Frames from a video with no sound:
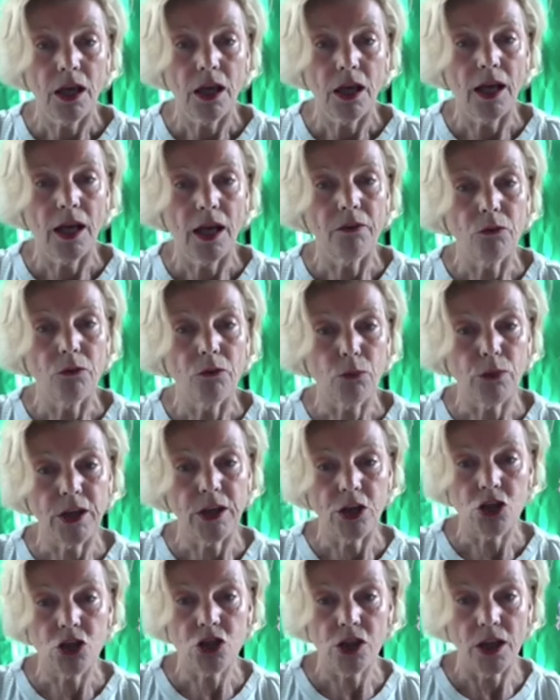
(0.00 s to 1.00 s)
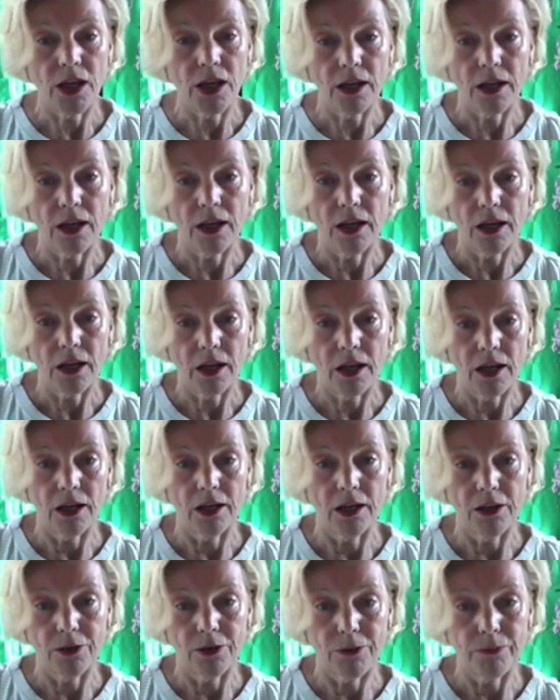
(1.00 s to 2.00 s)
and reaching
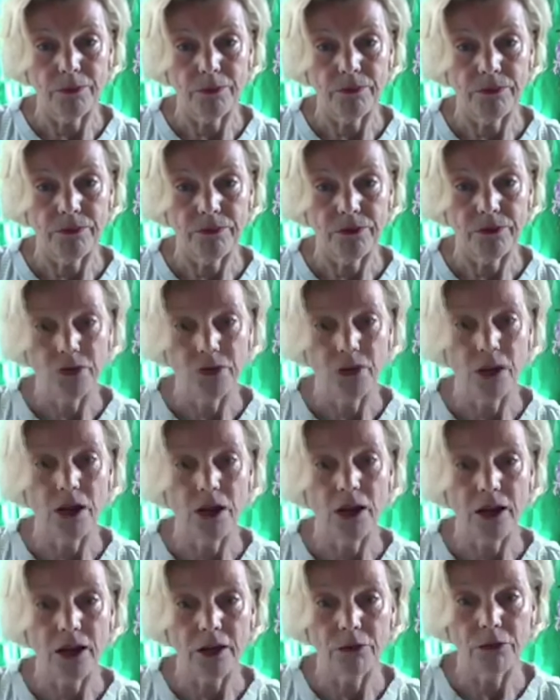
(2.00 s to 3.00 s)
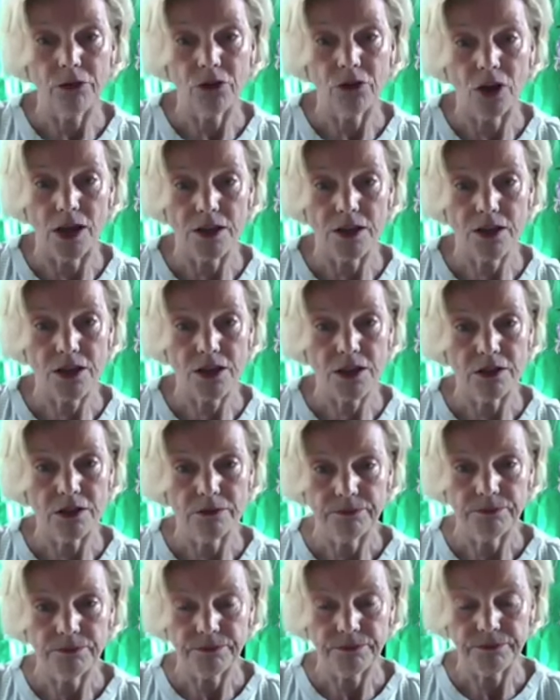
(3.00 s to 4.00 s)
the life task.
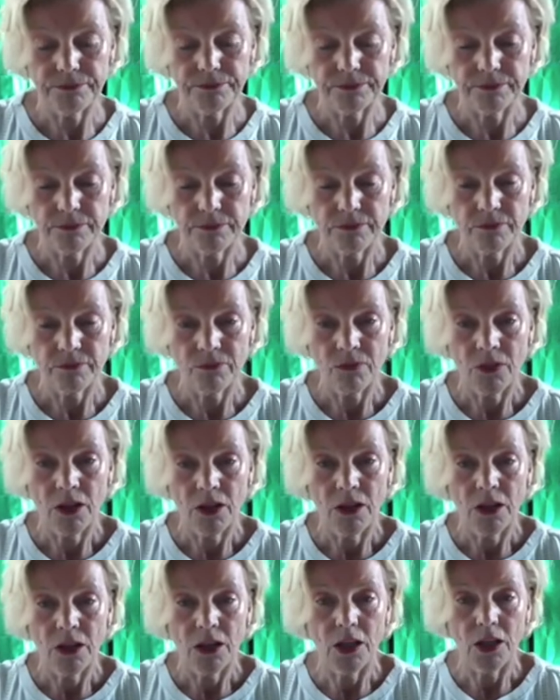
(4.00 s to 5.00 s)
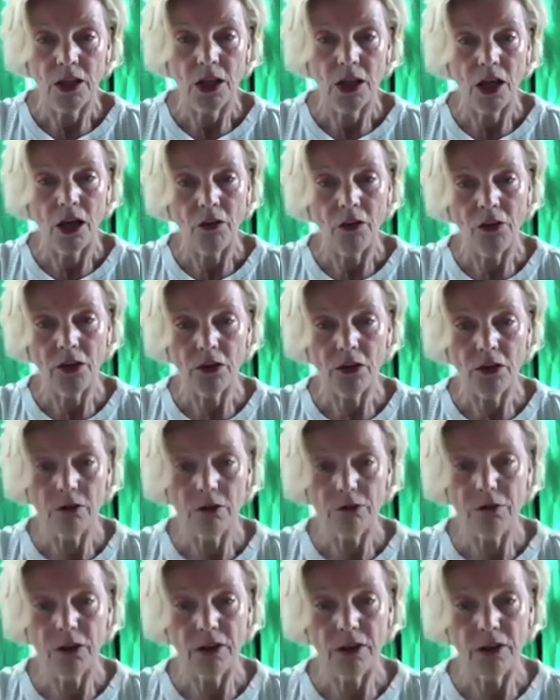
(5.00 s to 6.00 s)
The other
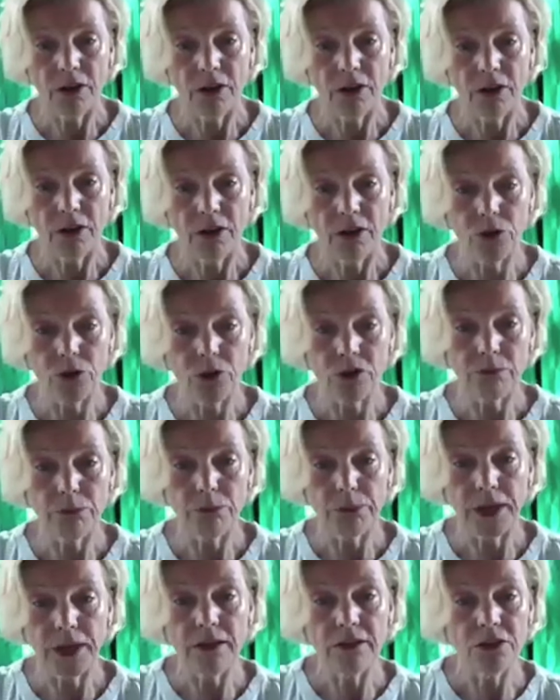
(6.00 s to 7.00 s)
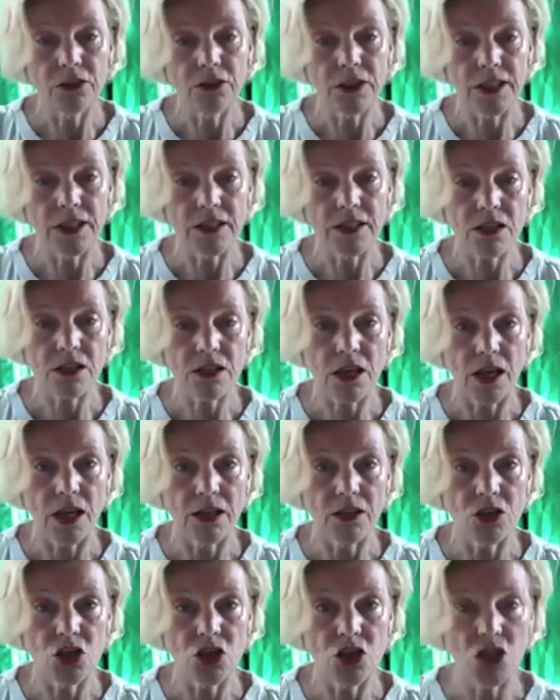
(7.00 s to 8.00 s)
very important pillar is
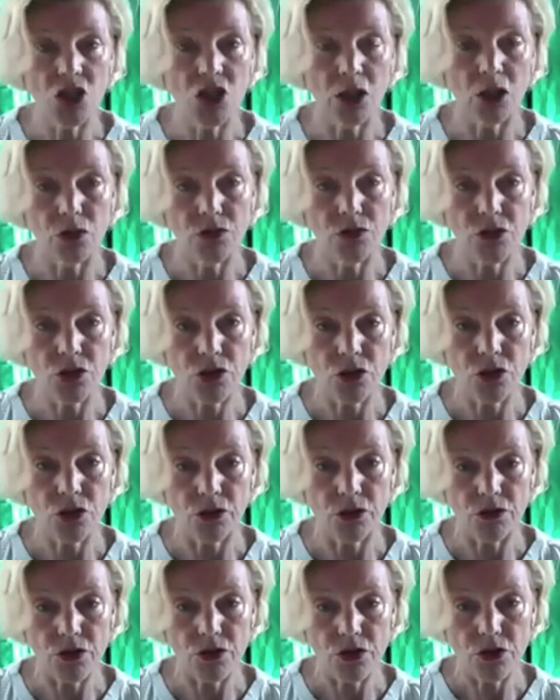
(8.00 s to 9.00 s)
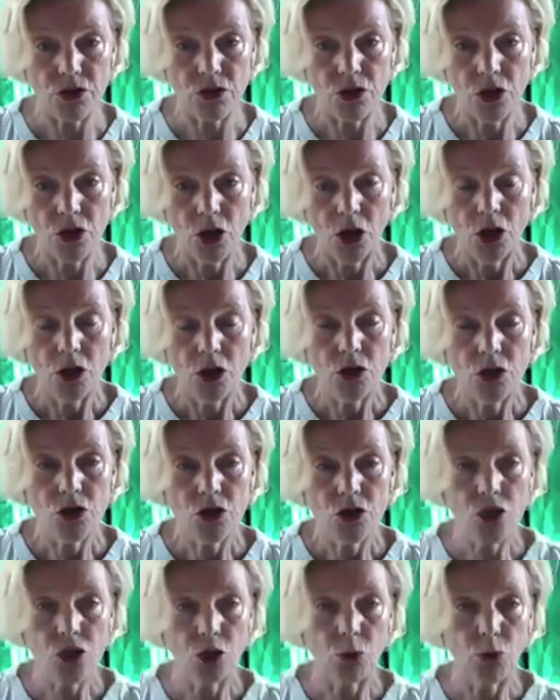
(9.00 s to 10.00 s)
energy and consciousness.
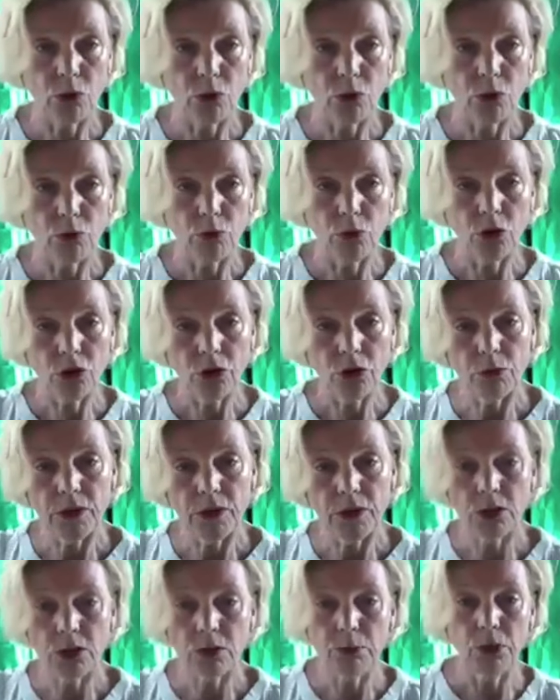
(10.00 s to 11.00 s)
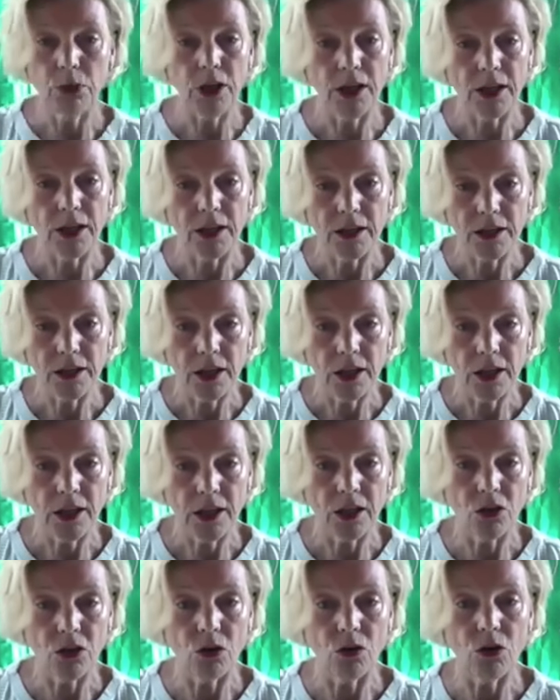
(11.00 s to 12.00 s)
So we work with the body
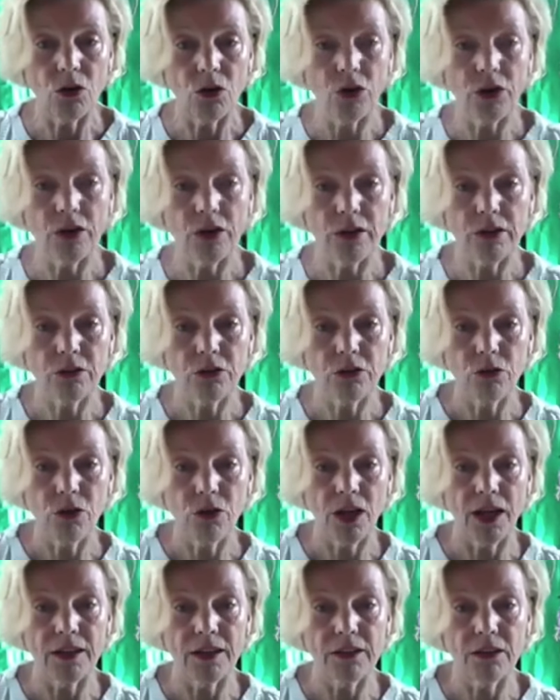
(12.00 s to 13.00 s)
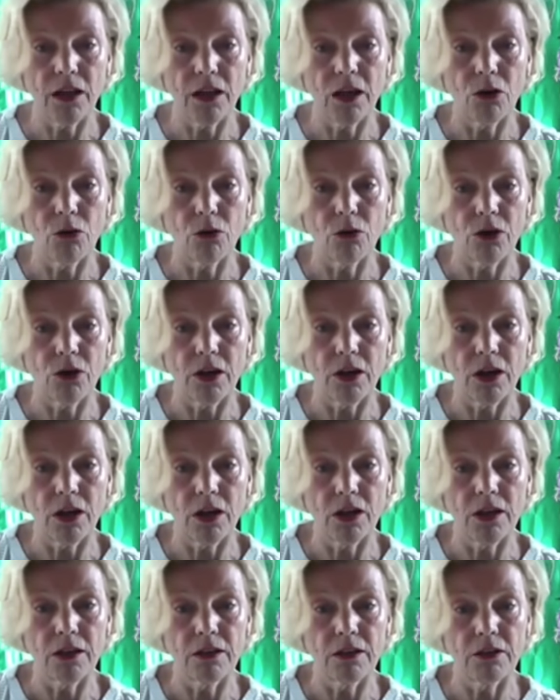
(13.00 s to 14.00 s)
in order to get our,
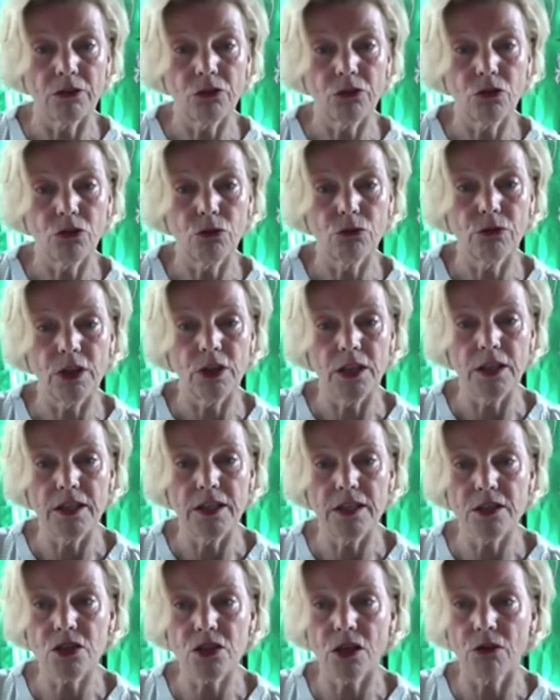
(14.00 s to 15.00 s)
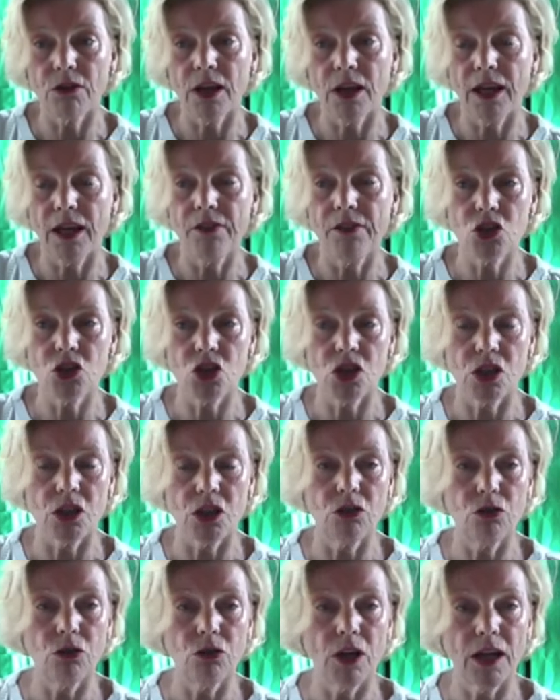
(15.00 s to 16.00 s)
to release our energy,
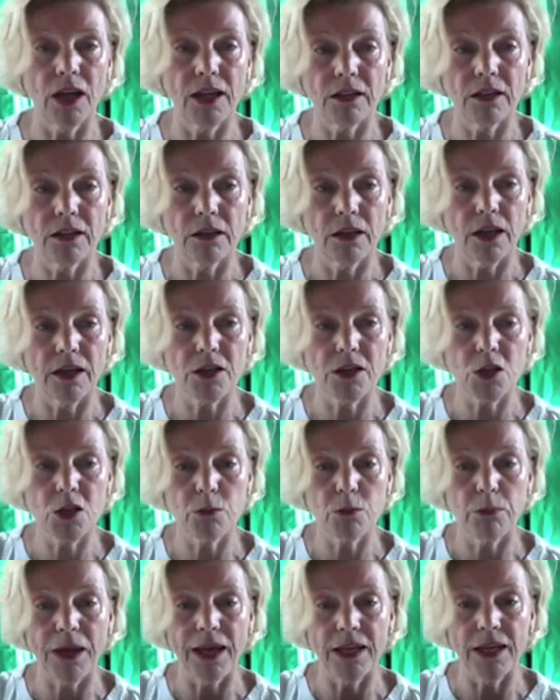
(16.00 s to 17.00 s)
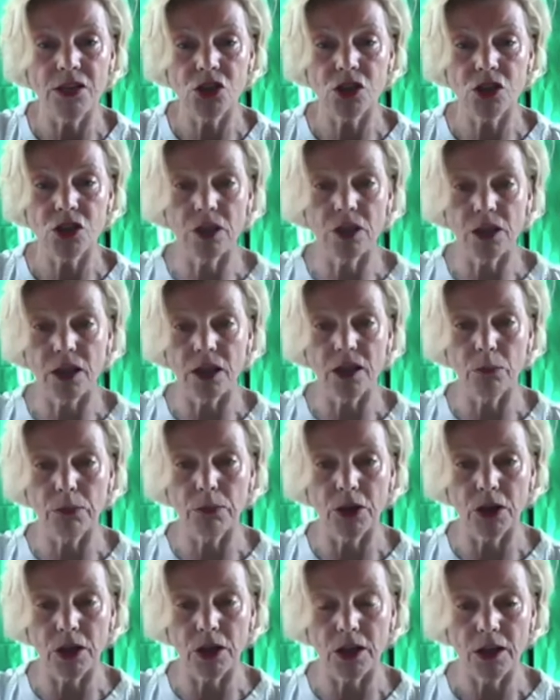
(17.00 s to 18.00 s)
to get expansion in the
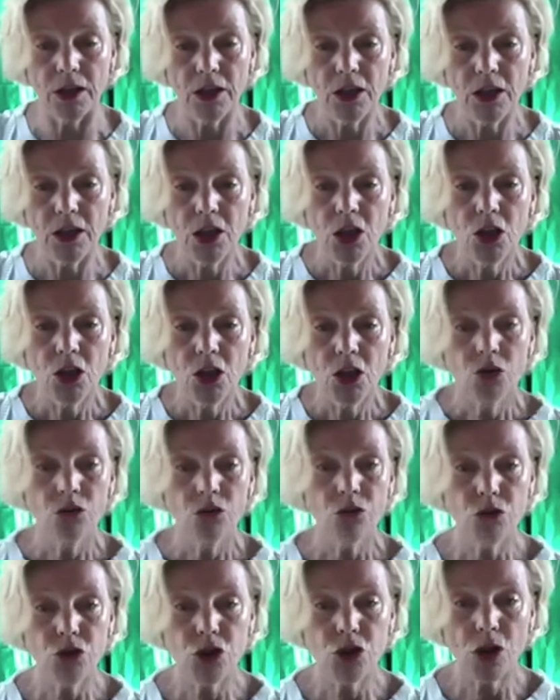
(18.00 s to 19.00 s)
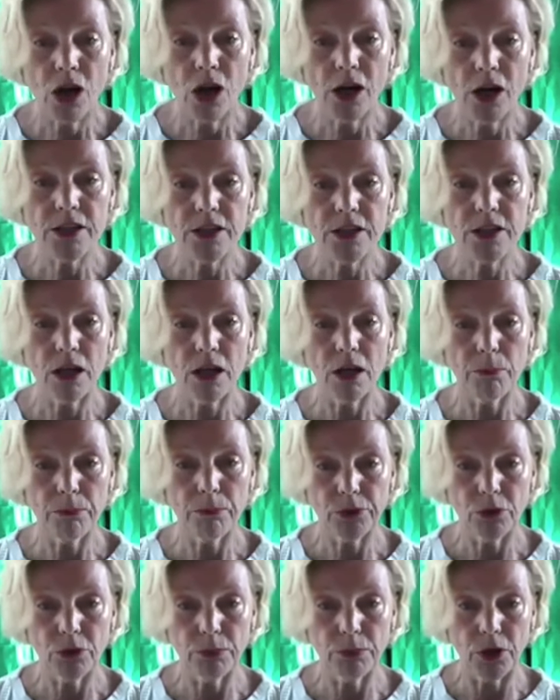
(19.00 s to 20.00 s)
body, to charge up
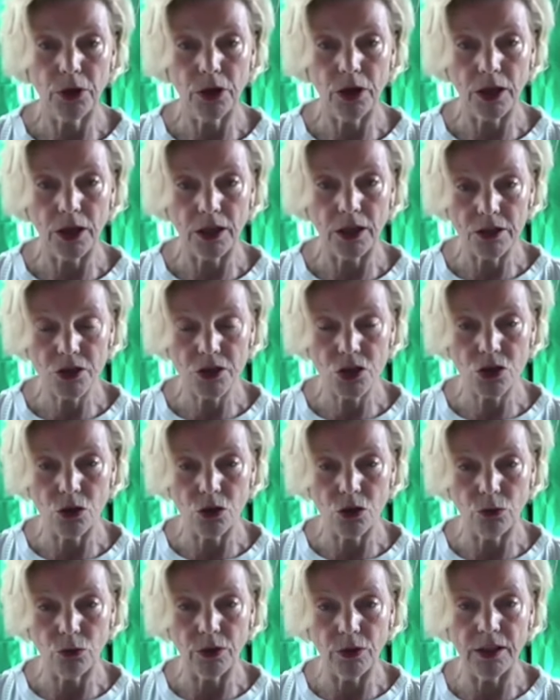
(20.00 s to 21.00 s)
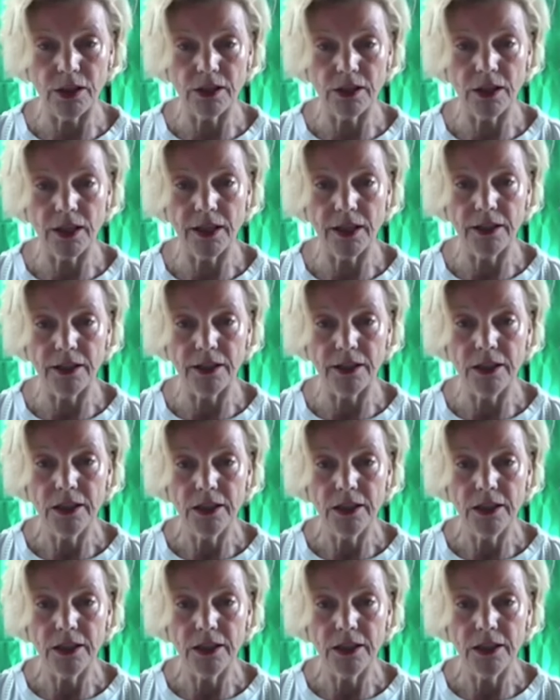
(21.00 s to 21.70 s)
the body so it can